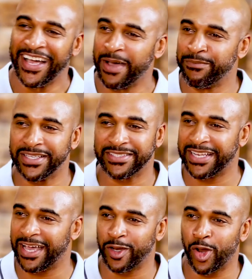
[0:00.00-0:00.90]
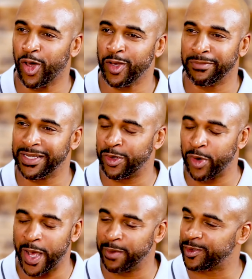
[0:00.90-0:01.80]
I'm missing out on all the money
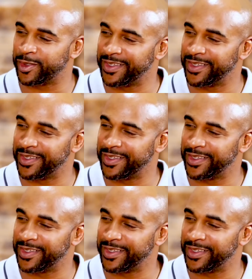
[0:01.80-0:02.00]
grabs.